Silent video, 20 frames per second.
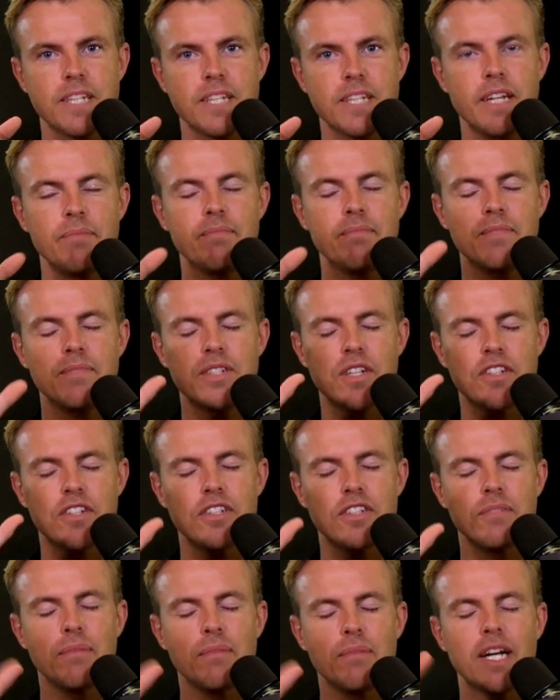It
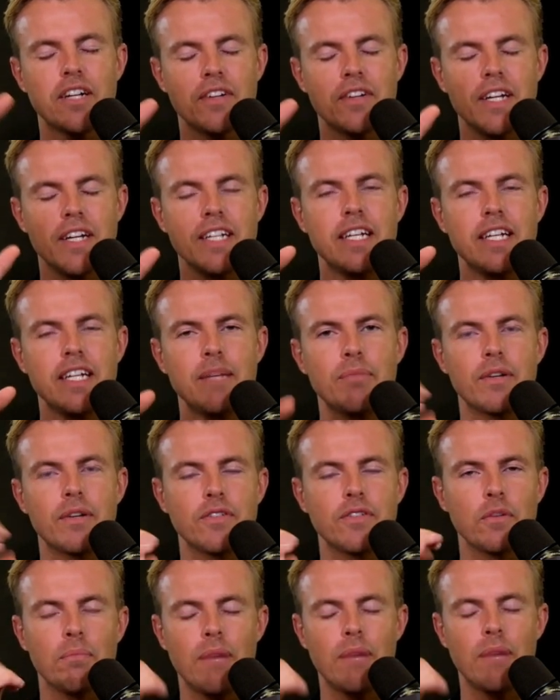starts to penetrate deeper.
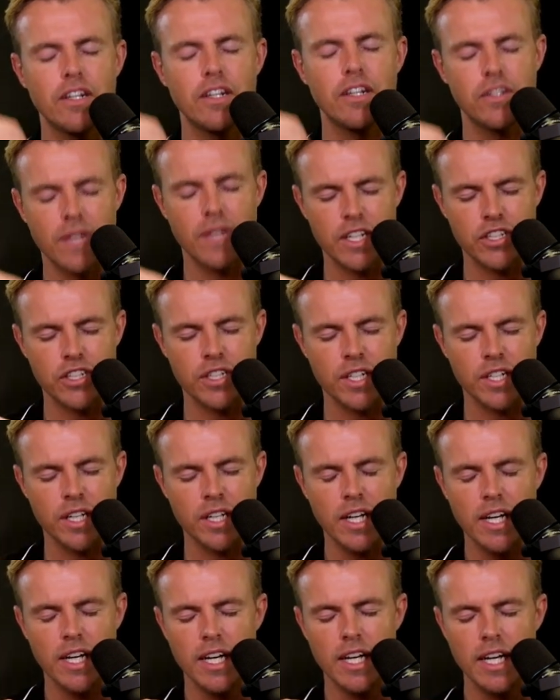So penetration
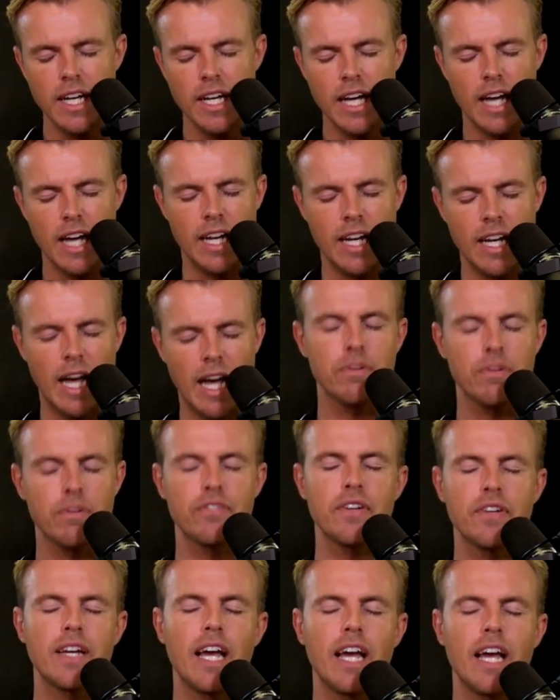and
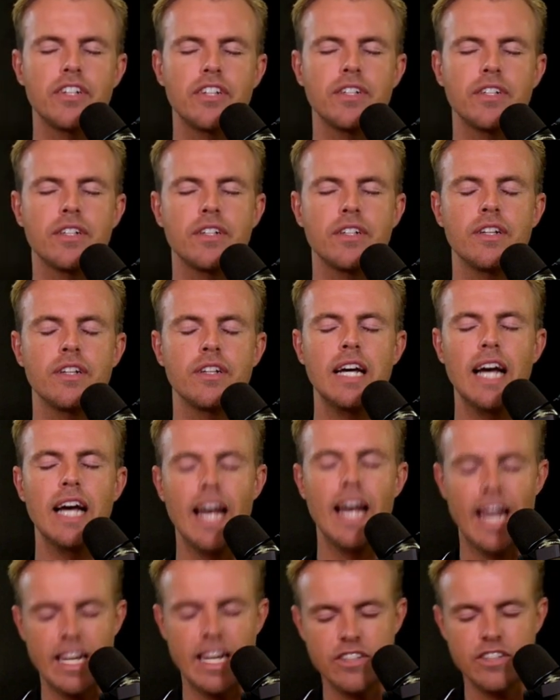amplification
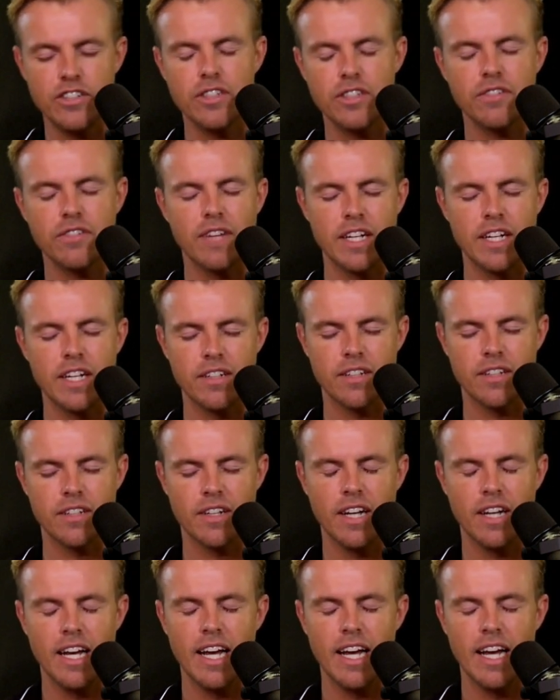and
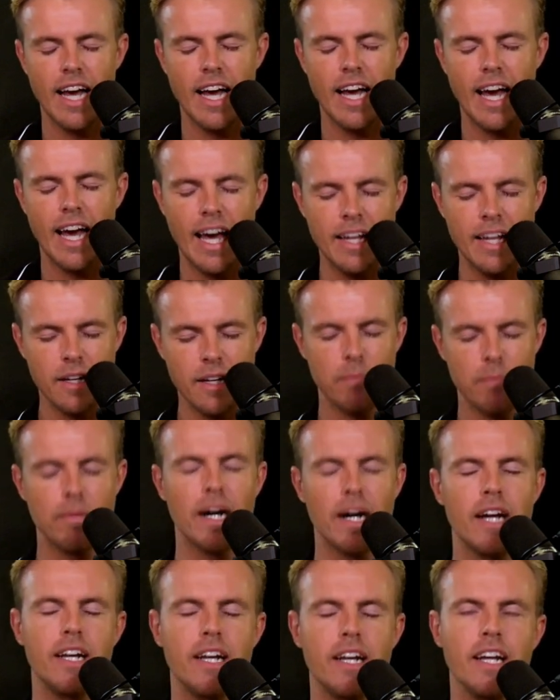surrender and
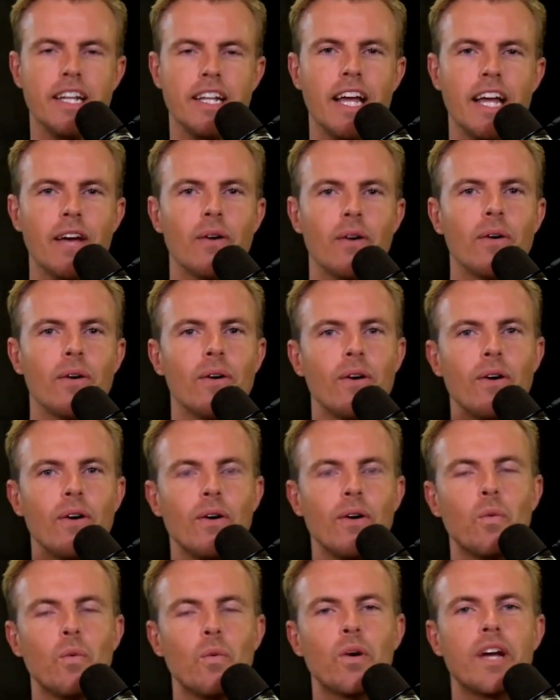abiding, they
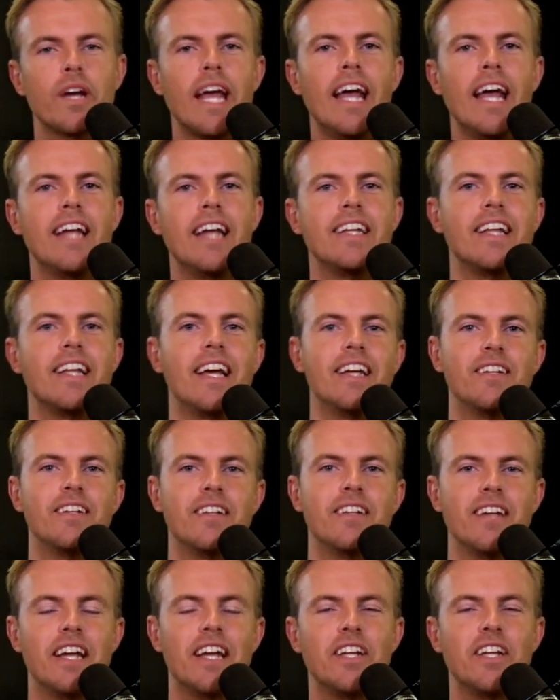all work hand in
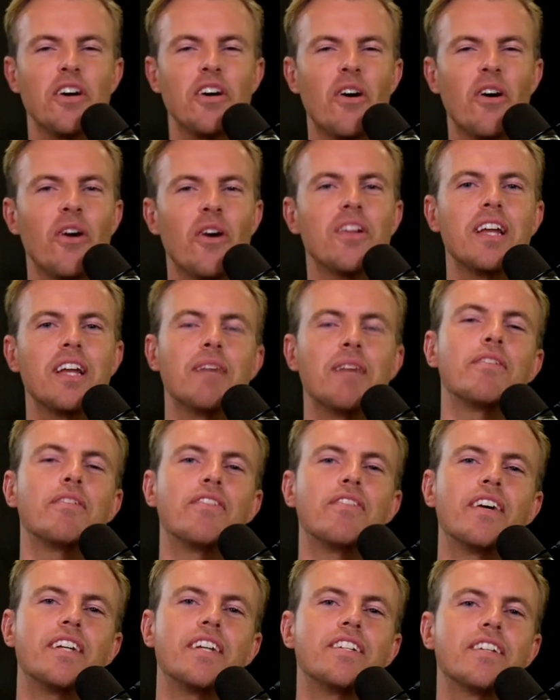hand and they all
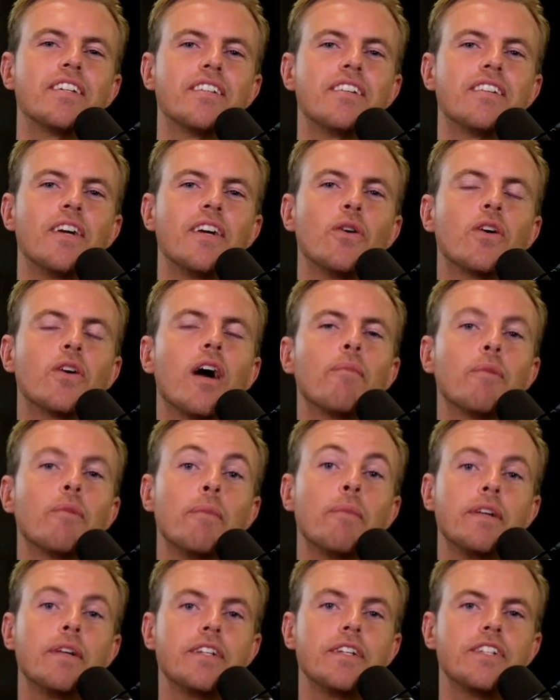amplify each other. They all
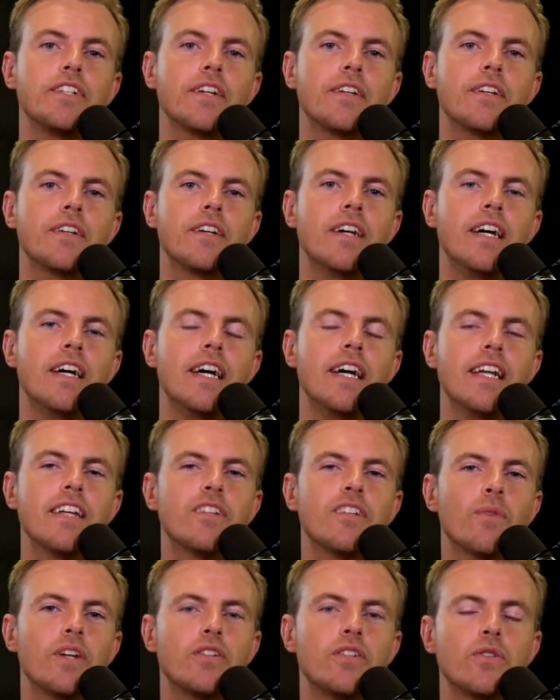complement each other.
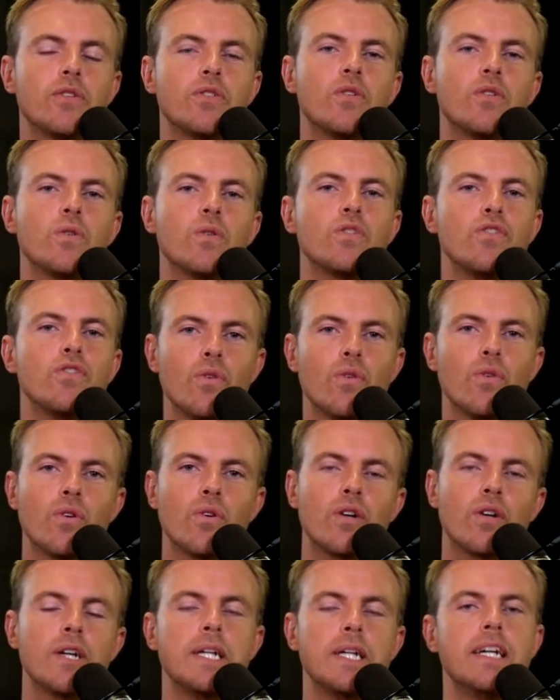That's why I chose those
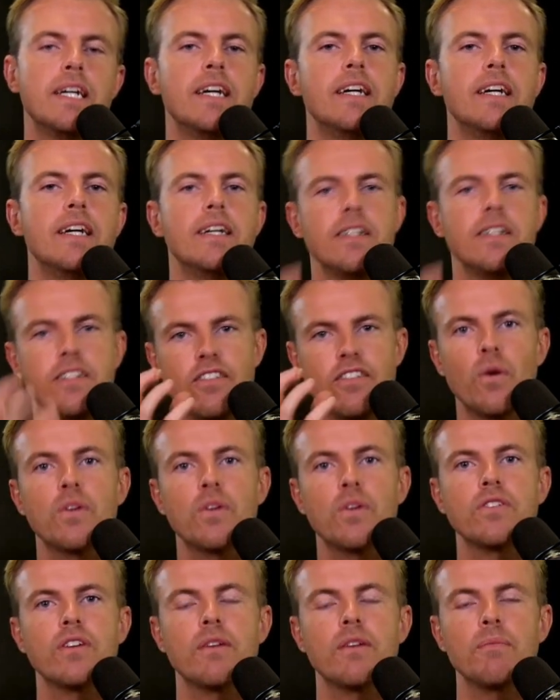four to
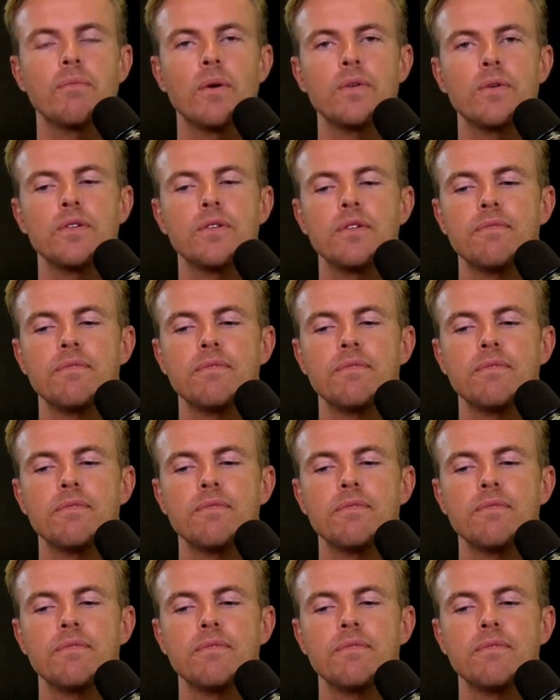focus on most